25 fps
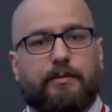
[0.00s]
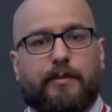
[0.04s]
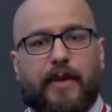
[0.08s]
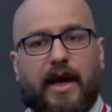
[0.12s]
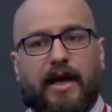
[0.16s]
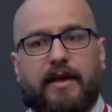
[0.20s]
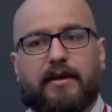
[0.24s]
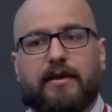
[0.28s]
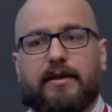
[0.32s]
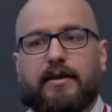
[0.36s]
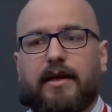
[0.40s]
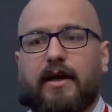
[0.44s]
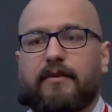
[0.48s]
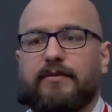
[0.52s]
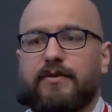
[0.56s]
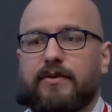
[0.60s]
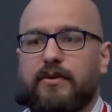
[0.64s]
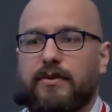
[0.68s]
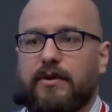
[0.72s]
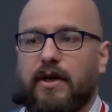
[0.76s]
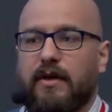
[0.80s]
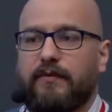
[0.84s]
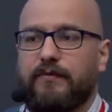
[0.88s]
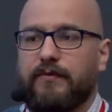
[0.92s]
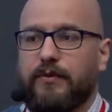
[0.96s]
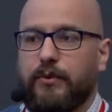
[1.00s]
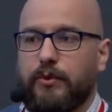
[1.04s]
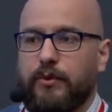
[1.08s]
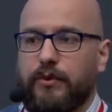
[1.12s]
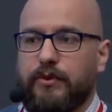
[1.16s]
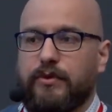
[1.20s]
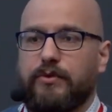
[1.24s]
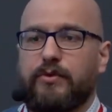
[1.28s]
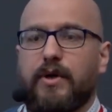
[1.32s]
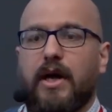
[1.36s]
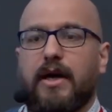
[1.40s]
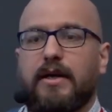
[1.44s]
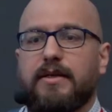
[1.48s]
badly after a few
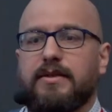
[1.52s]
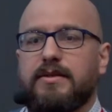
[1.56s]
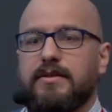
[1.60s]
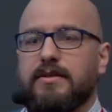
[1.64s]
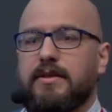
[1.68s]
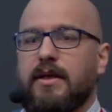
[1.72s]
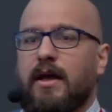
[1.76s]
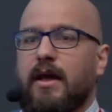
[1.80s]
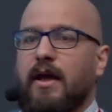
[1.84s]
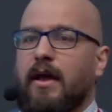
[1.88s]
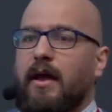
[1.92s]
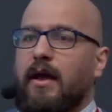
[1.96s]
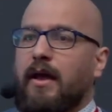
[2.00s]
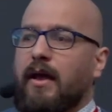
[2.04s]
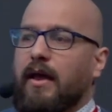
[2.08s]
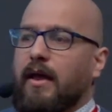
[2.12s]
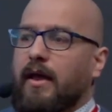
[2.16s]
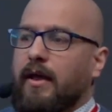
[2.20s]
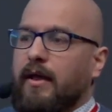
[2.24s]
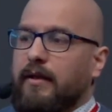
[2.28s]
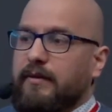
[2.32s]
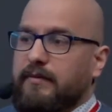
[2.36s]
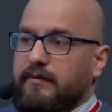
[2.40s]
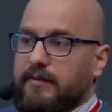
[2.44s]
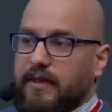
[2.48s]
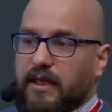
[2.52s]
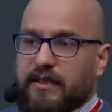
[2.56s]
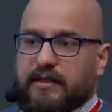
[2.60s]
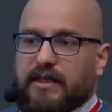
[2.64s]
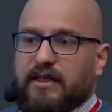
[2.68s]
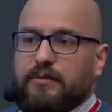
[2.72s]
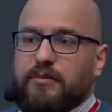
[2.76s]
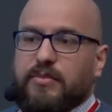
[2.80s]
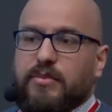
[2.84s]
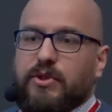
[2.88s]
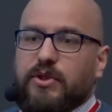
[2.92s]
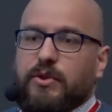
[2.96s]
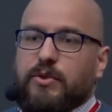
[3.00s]
retries. That
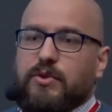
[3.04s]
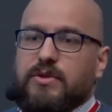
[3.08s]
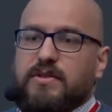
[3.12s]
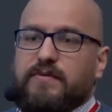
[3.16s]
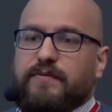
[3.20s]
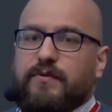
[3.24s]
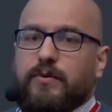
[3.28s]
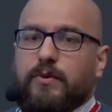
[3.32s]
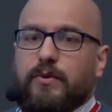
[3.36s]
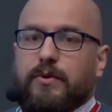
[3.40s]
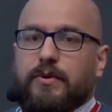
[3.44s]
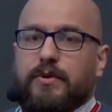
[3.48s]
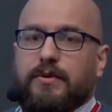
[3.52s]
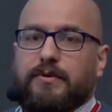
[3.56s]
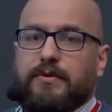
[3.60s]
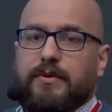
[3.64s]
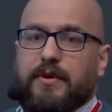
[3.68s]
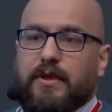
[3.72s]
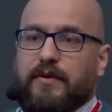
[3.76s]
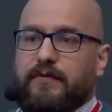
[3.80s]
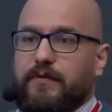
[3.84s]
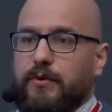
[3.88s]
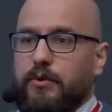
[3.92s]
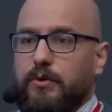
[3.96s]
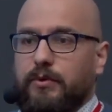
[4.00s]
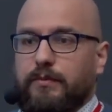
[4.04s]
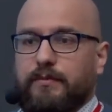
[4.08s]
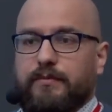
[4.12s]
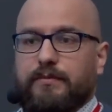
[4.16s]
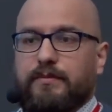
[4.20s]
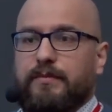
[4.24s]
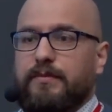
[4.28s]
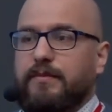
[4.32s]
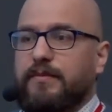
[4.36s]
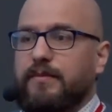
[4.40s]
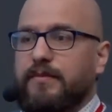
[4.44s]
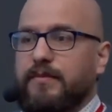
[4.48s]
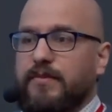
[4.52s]
can be useful if you're
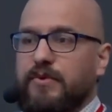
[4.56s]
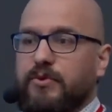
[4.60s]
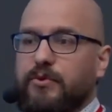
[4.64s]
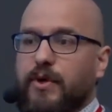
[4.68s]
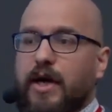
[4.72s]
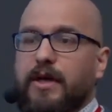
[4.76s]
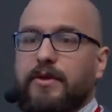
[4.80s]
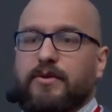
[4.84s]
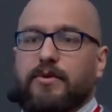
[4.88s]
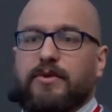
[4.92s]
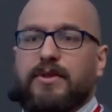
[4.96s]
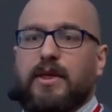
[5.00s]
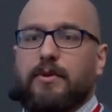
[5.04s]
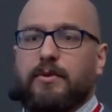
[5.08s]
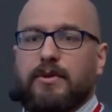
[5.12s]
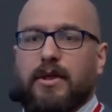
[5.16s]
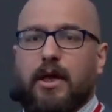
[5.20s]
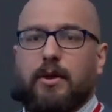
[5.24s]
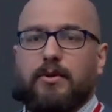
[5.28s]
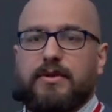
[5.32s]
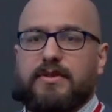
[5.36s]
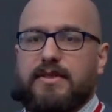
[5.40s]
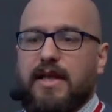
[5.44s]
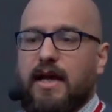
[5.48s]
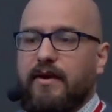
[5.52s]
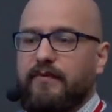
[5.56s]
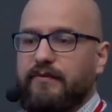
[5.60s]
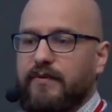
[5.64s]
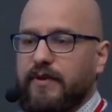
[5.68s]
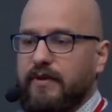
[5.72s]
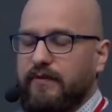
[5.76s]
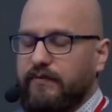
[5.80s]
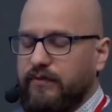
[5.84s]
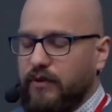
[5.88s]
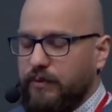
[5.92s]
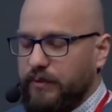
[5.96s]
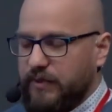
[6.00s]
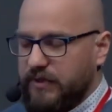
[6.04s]
trying to download
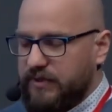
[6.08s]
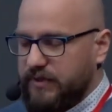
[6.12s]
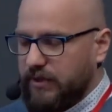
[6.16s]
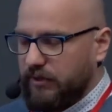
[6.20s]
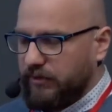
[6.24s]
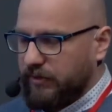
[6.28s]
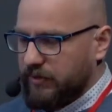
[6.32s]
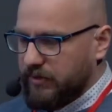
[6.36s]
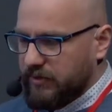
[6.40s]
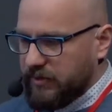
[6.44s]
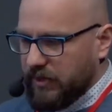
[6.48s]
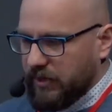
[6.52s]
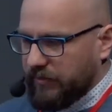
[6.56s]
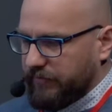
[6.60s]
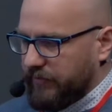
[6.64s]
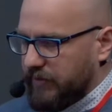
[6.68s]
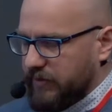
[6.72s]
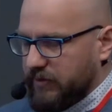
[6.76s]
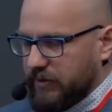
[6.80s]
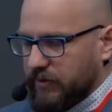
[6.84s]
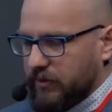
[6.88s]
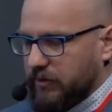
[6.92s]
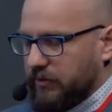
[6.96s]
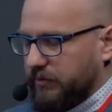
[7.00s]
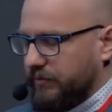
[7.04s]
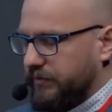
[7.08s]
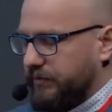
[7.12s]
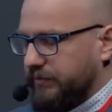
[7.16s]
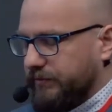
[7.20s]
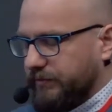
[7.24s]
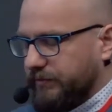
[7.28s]
something from external service, or